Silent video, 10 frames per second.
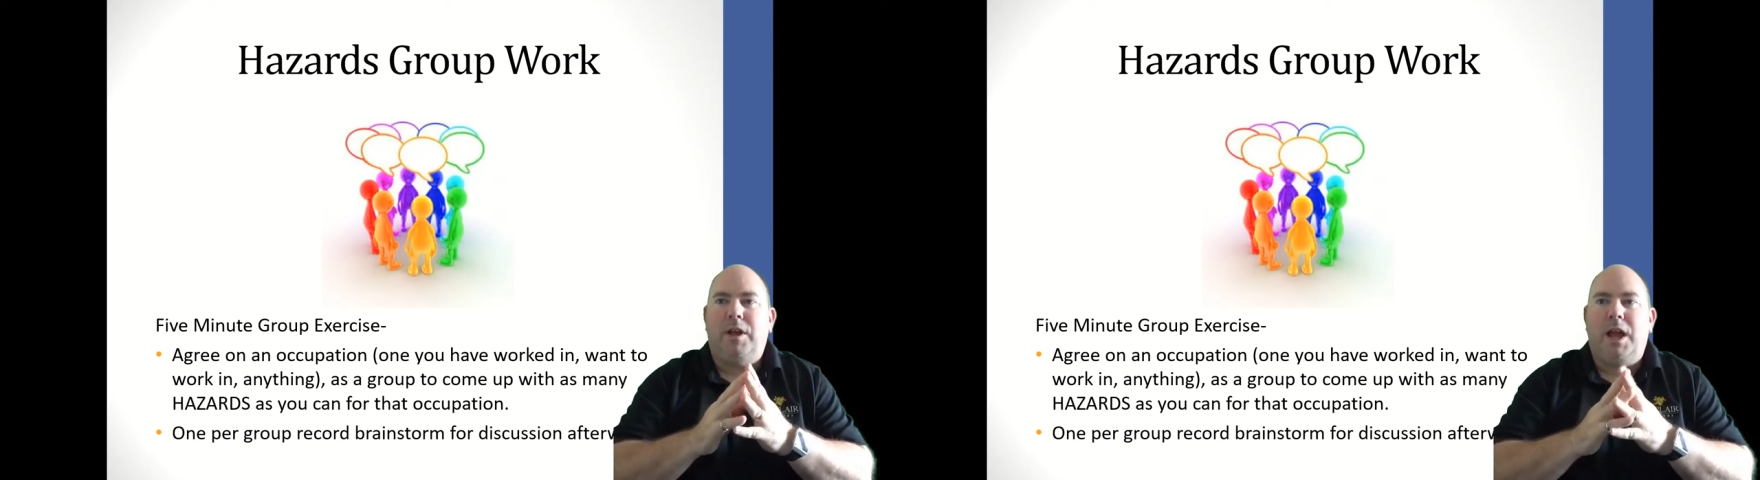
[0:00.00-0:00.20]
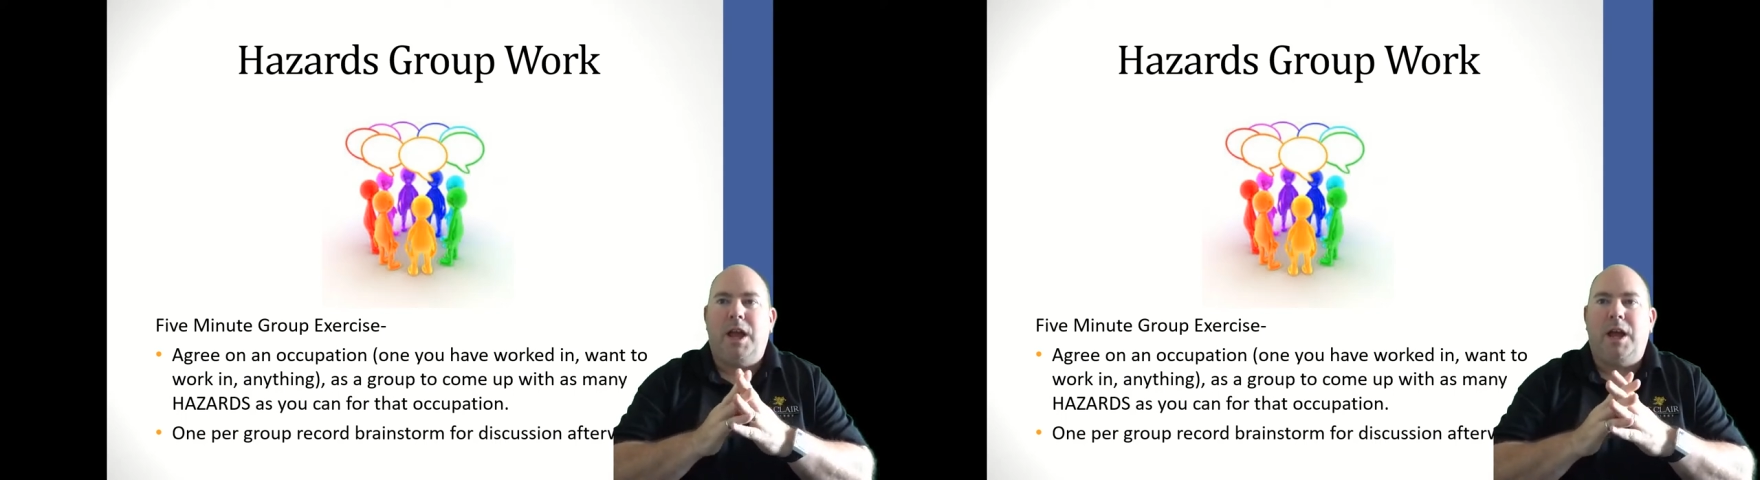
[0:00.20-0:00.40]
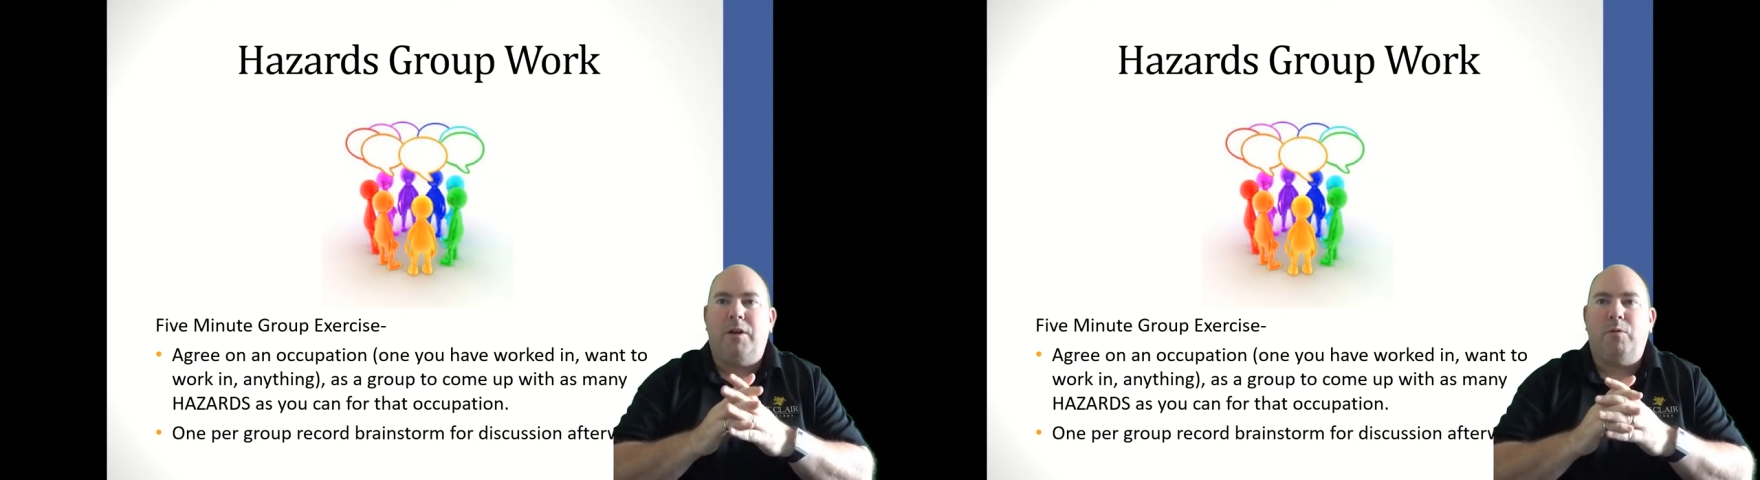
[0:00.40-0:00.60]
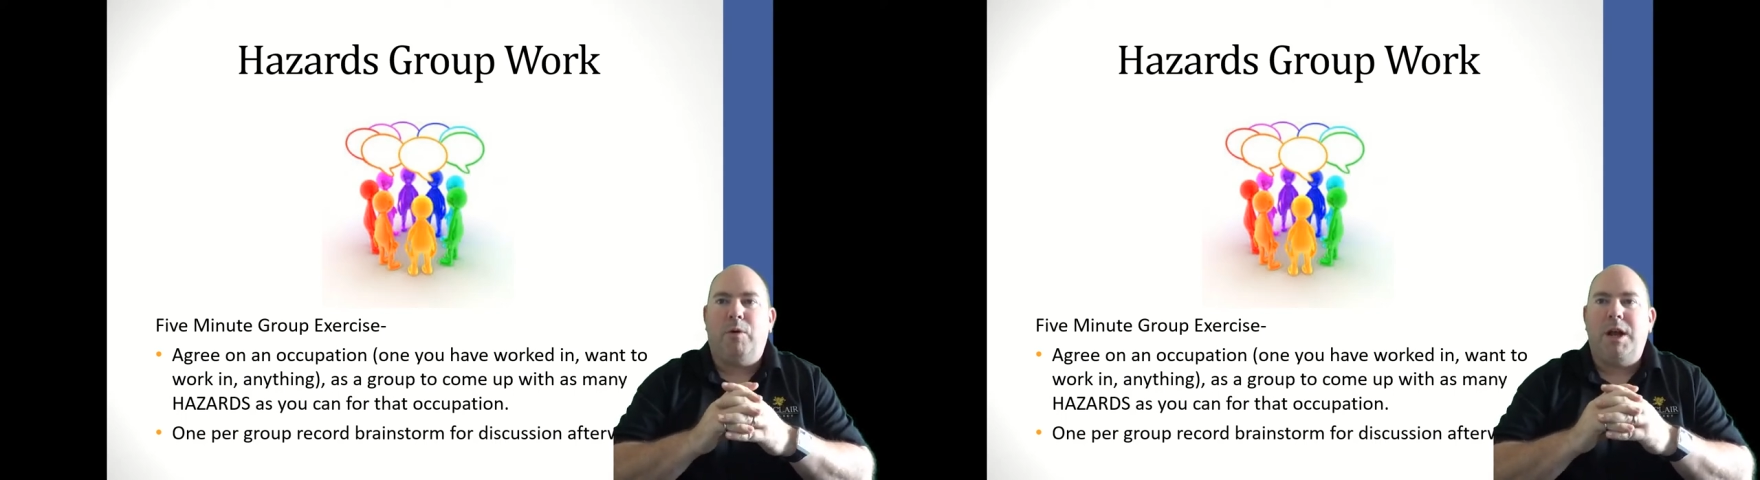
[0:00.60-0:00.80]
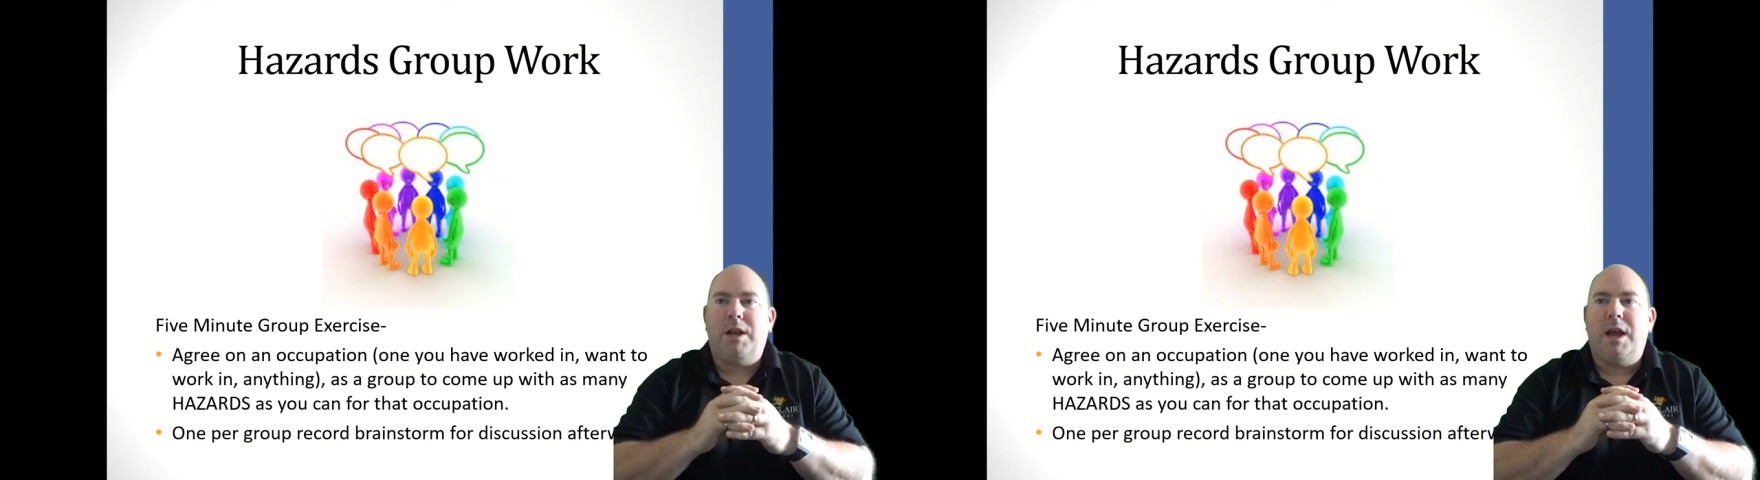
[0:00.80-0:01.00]
and
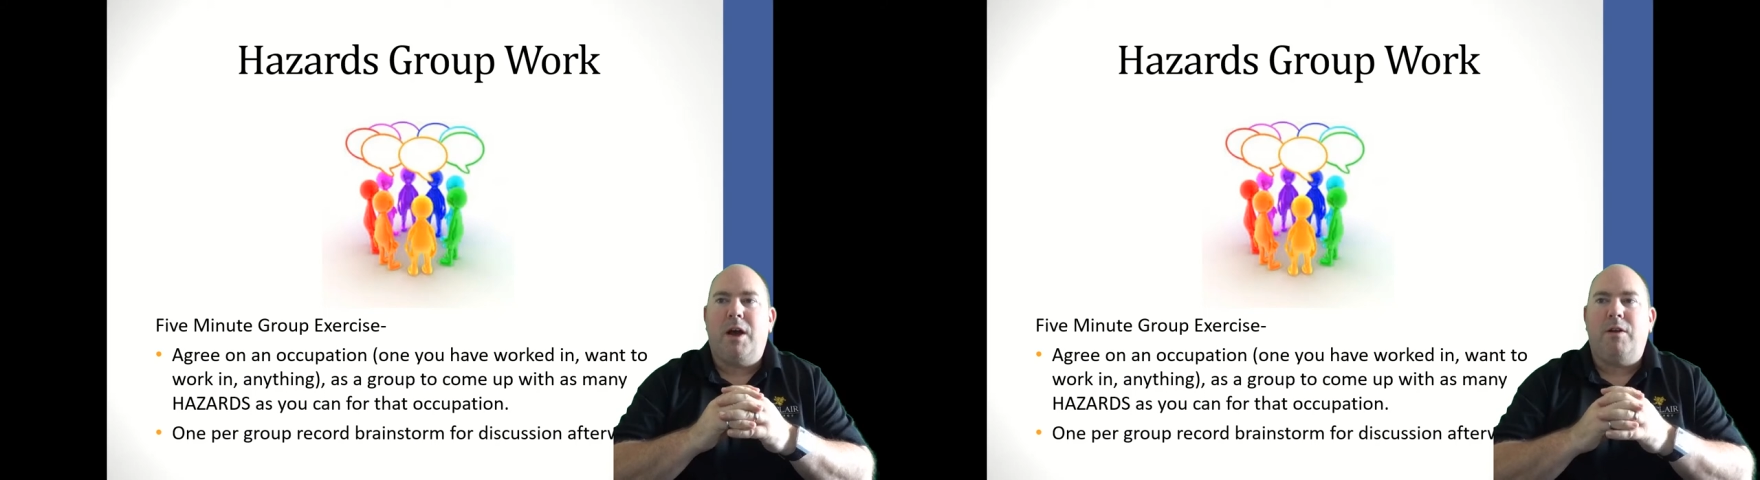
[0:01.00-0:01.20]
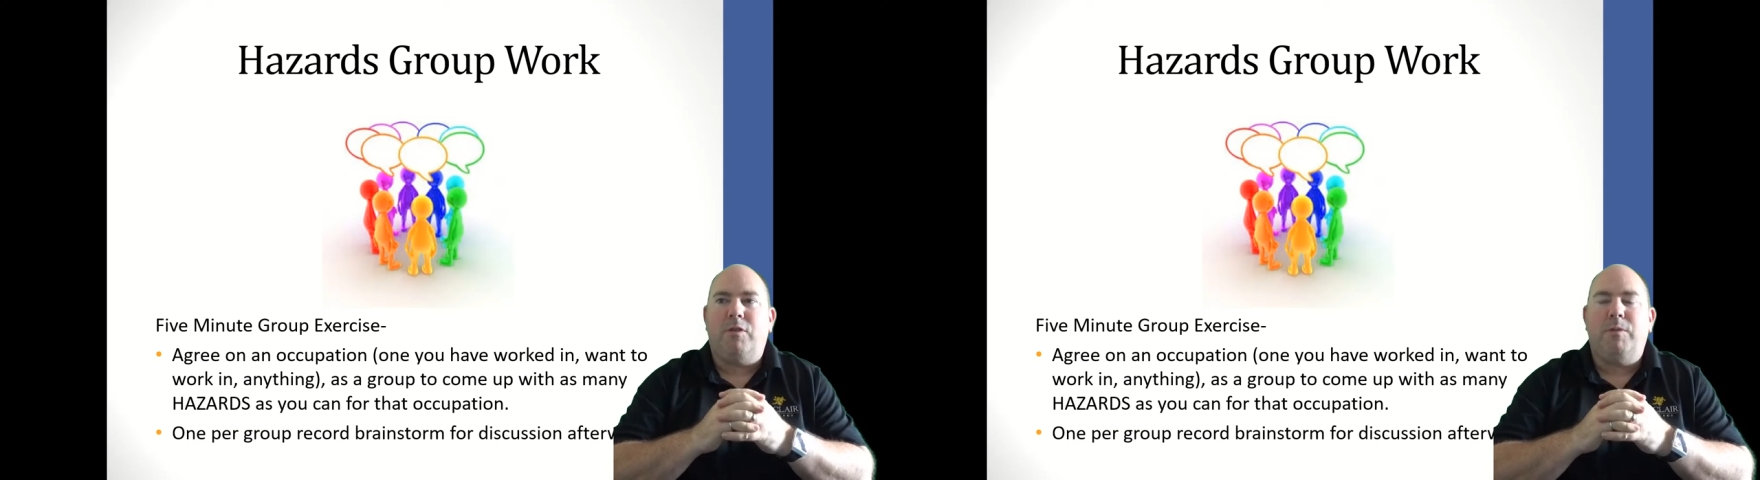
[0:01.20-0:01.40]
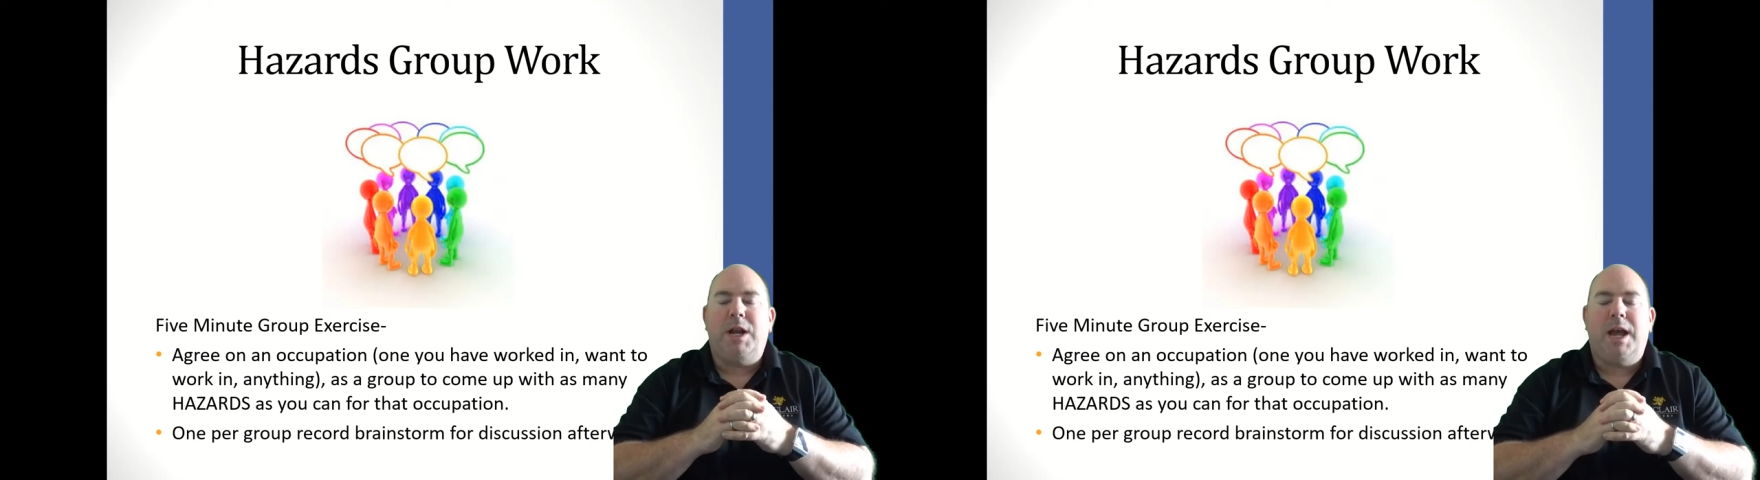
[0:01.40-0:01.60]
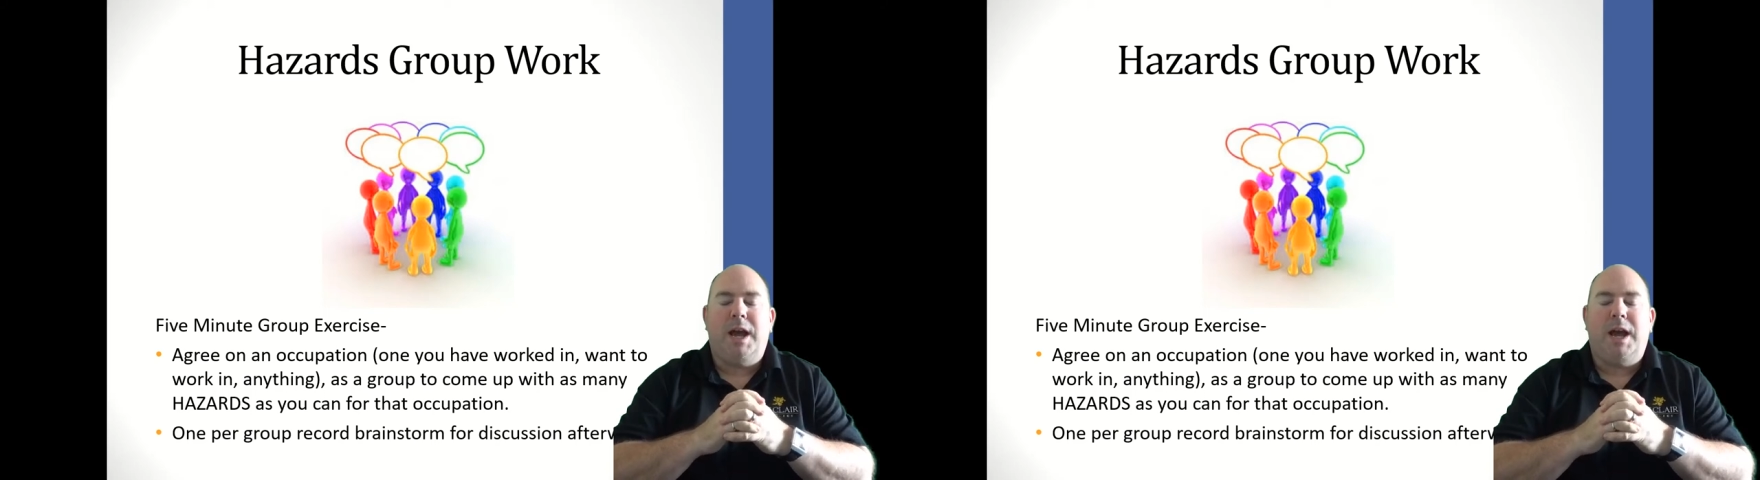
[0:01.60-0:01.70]
write down as many